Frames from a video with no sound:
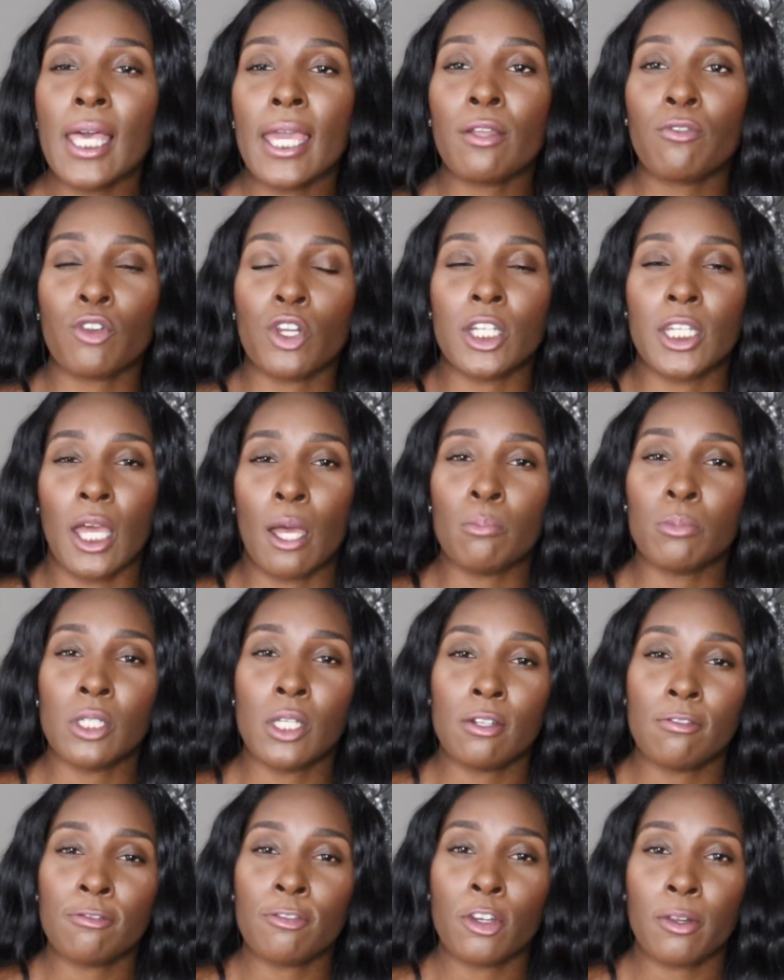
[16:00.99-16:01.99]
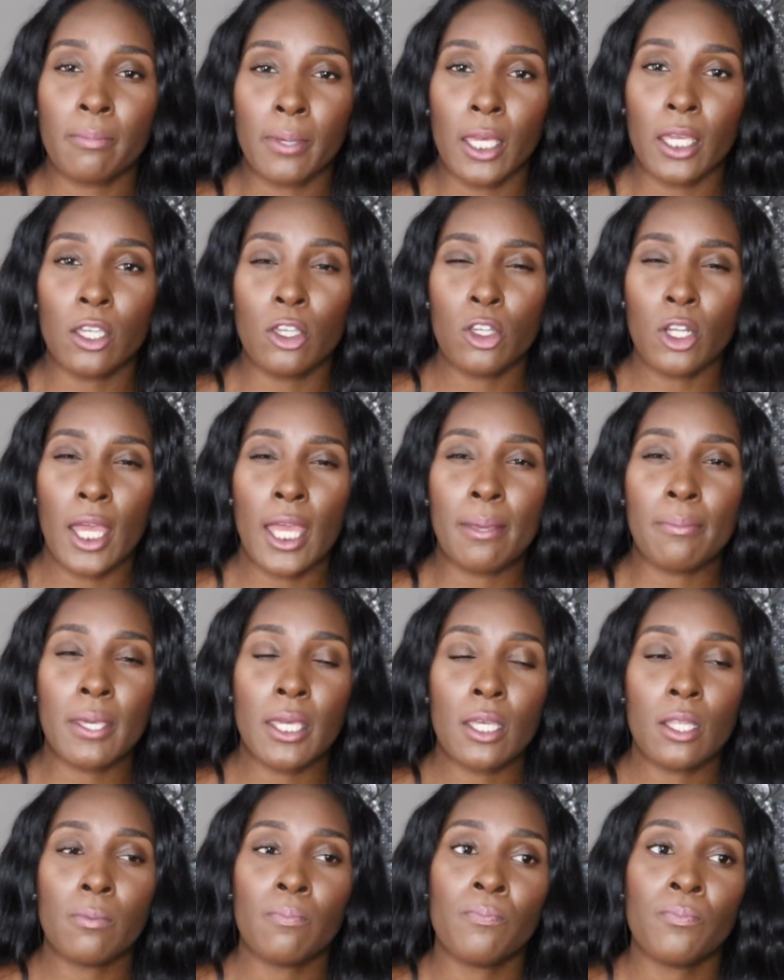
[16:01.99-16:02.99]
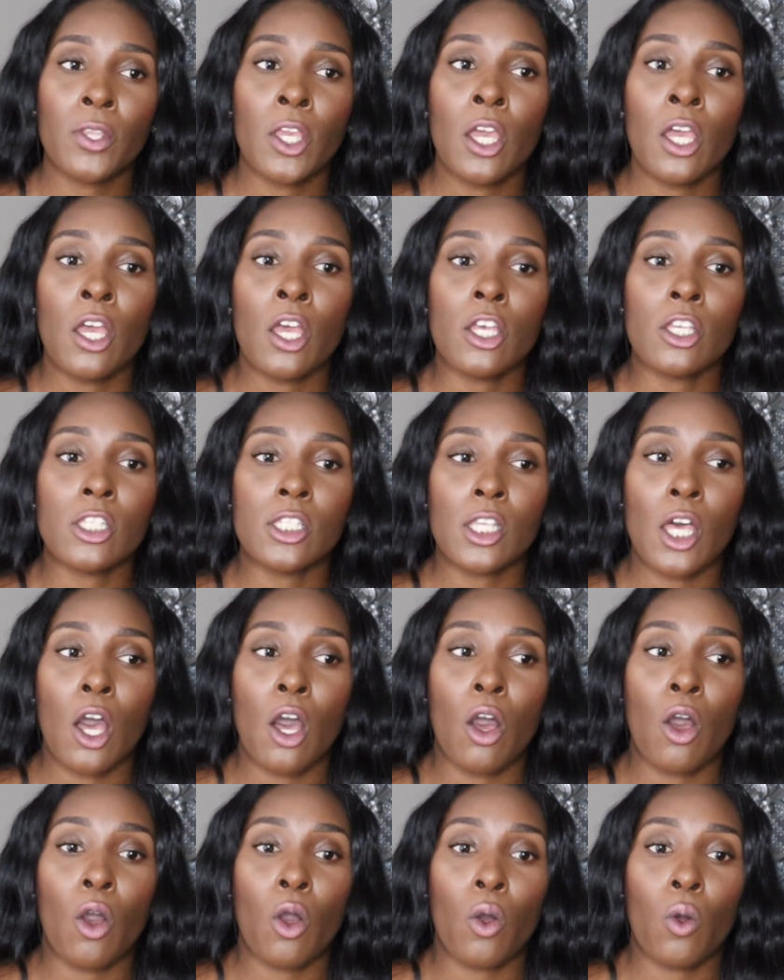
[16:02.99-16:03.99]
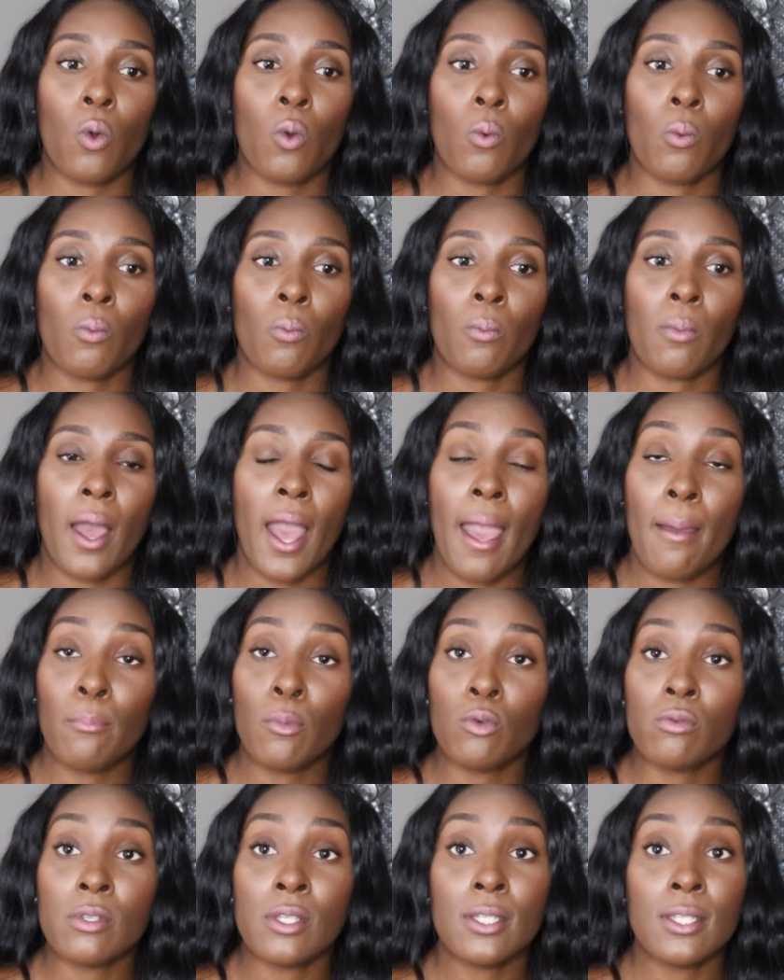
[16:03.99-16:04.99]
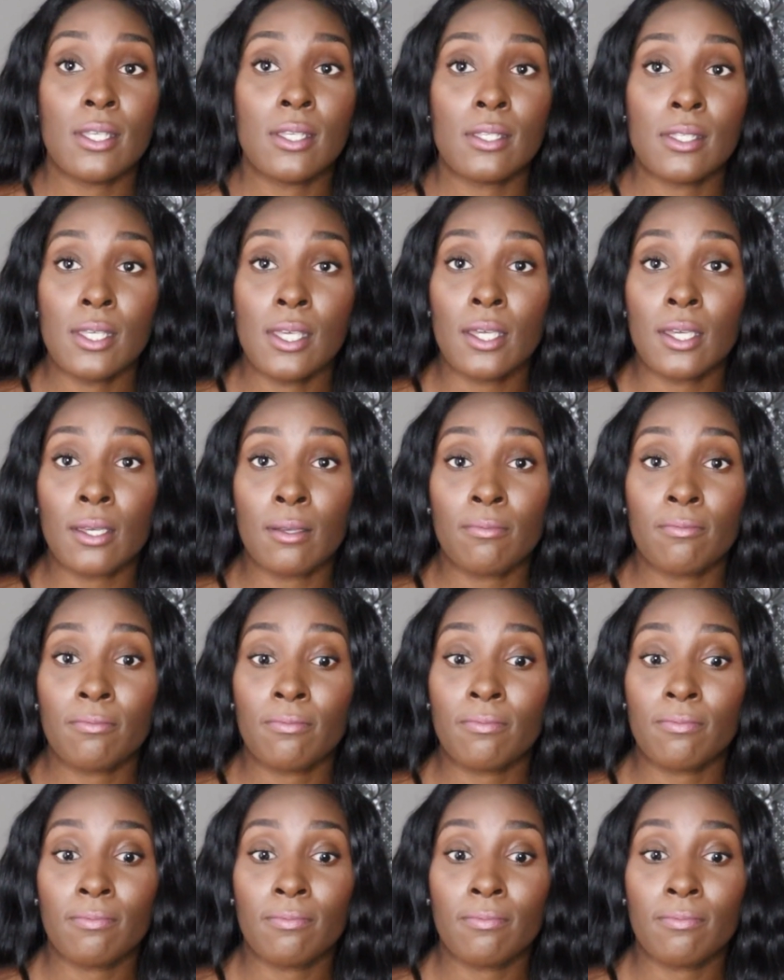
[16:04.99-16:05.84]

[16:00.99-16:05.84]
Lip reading: like redemption for me, you know what I mean? So I moved to DC.